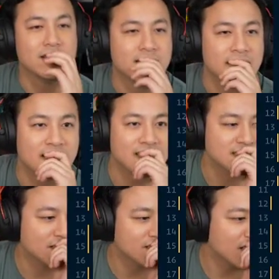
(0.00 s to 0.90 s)

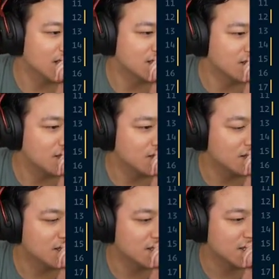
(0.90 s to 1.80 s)
nice. Okay, so new
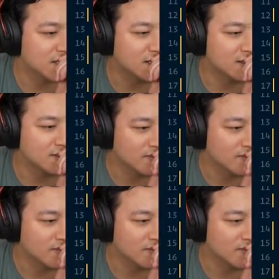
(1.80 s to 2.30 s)
notice. Oh,